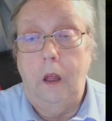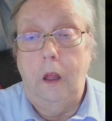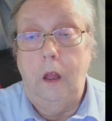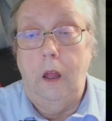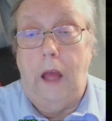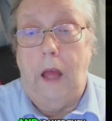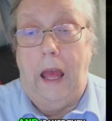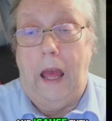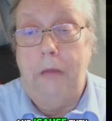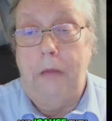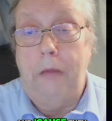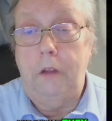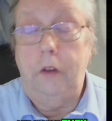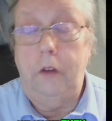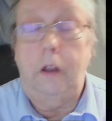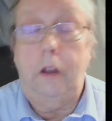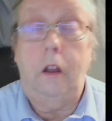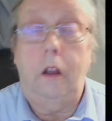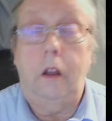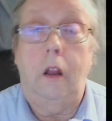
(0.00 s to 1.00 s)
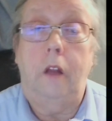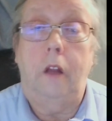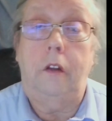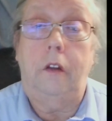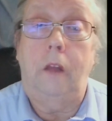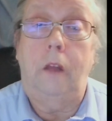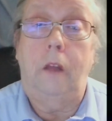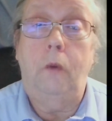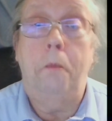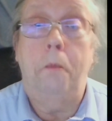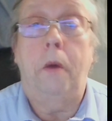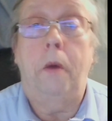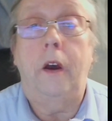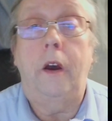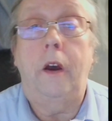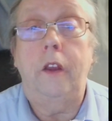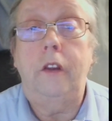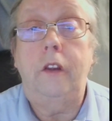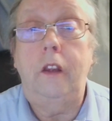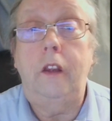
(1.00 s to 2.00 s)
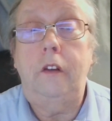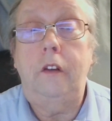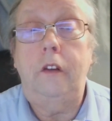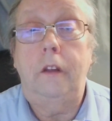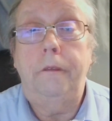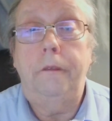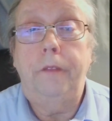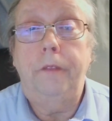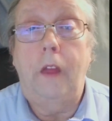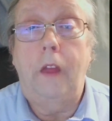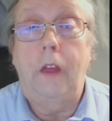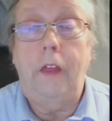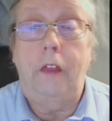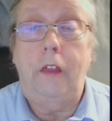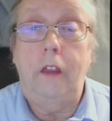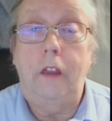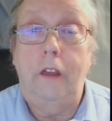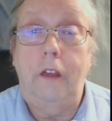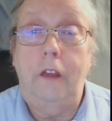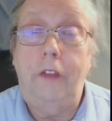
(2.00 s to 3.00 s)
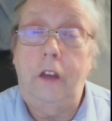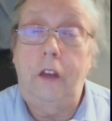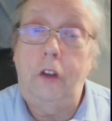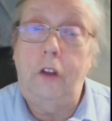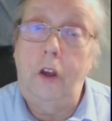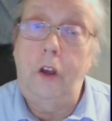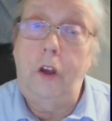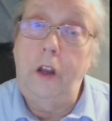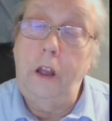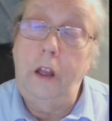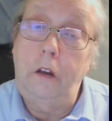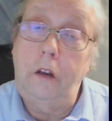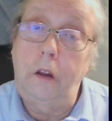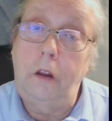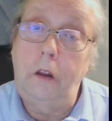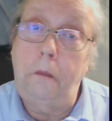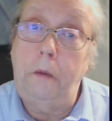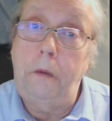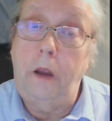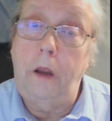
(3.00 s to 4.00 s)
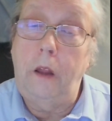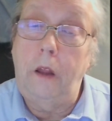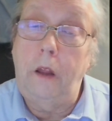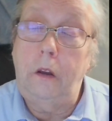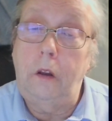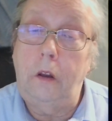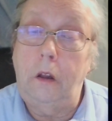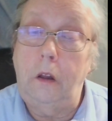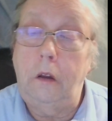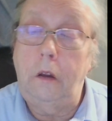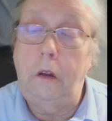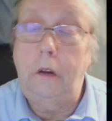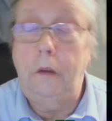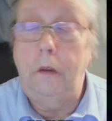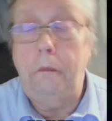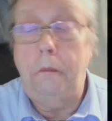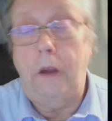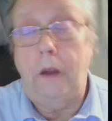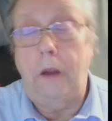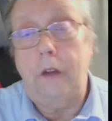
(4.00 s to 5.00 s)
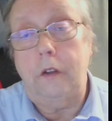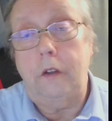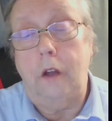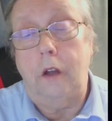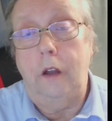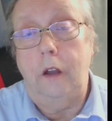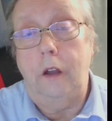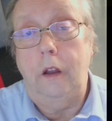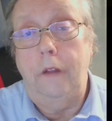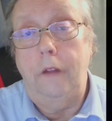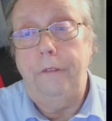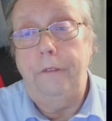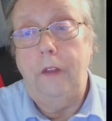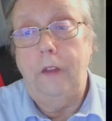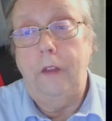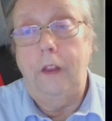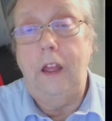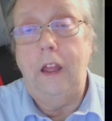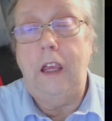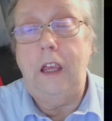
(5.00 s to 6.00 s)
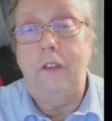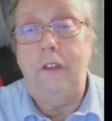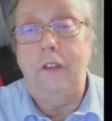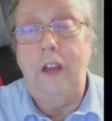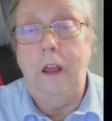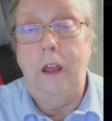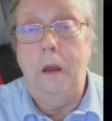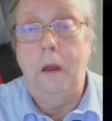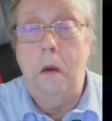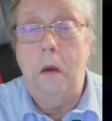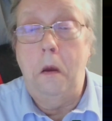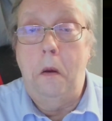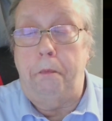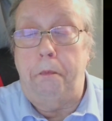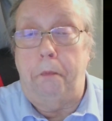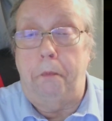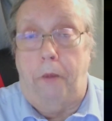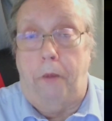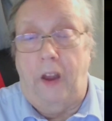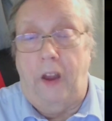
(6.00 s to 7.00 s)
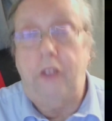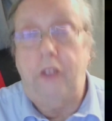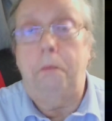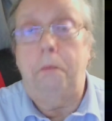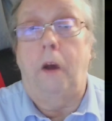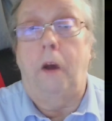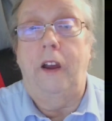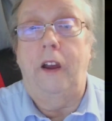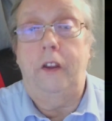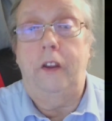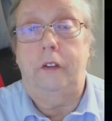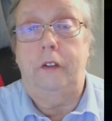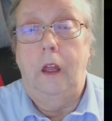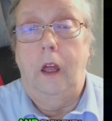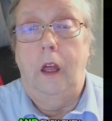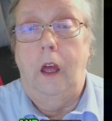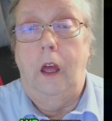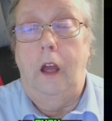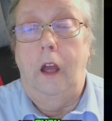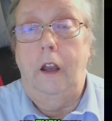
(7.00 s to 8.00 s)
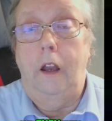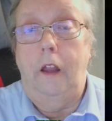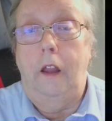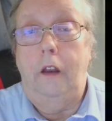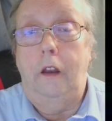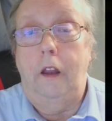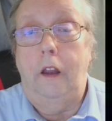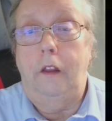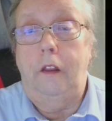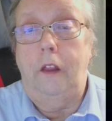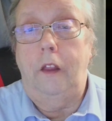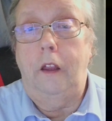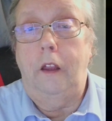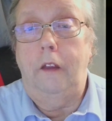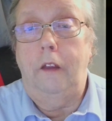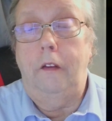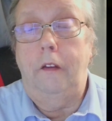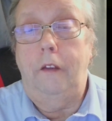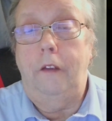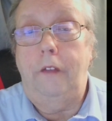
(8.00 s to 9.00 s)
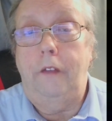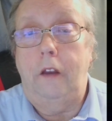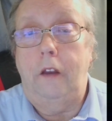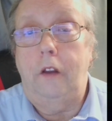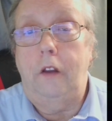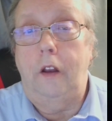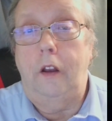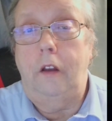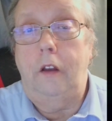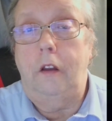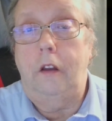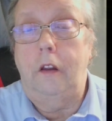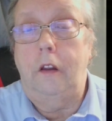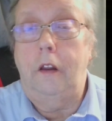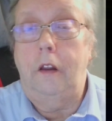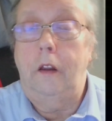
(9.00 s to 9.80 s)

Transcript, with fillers: and because they don't understand what bias is, they think if they turn it to the pl- to the plus side, they're giving it plus bias, and then they think if they turn it to the